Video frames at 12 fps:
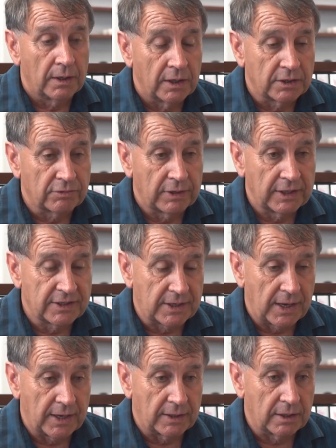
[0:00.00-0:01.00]
It's really
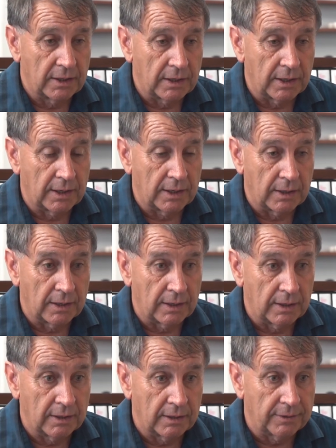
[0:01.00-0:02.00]
sad
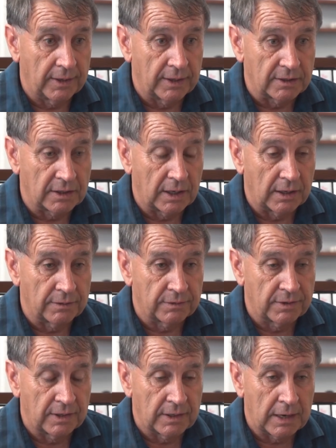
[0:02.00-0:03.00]
that
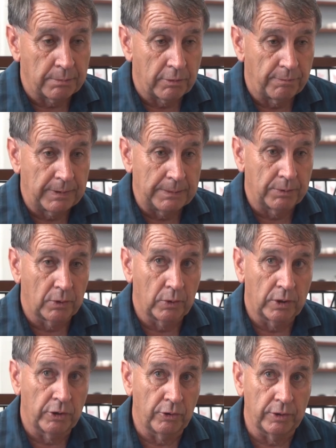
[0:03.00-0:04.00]
the number of people
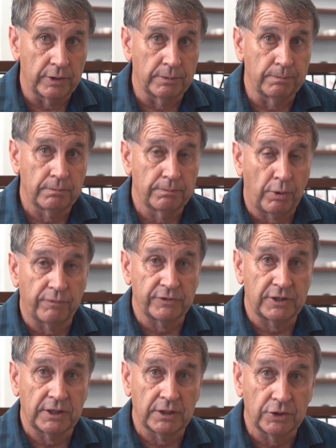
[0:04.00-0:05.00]
who are in
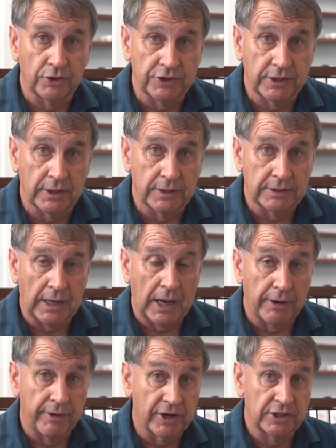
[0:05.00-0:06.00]
poverty in New Zealand
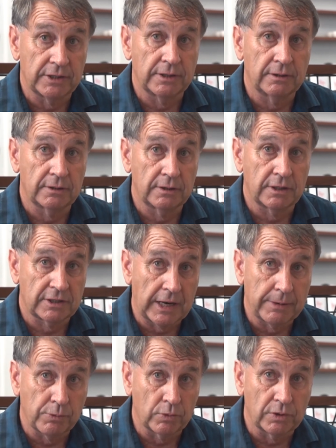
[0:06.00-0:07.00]
are actually
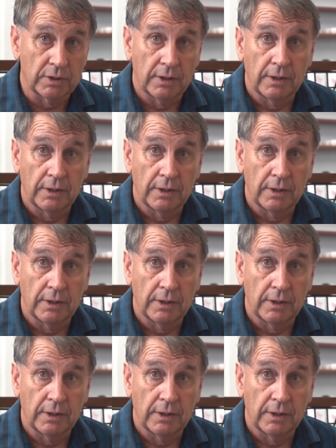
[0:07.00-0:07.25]
disabled.